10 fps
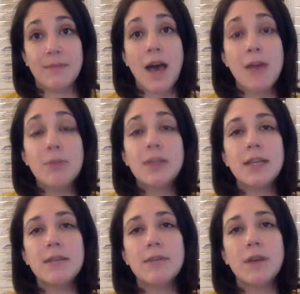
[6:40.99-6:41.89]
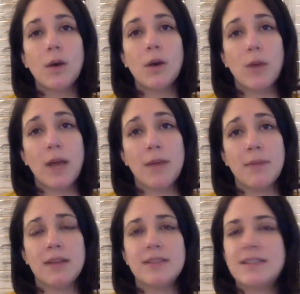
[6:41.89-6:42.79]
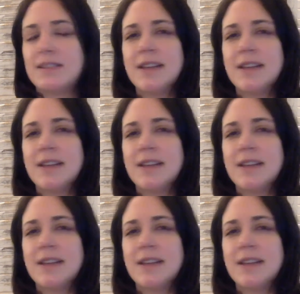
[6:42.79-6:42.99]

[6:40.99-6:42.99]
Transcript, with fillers: I believe what I must,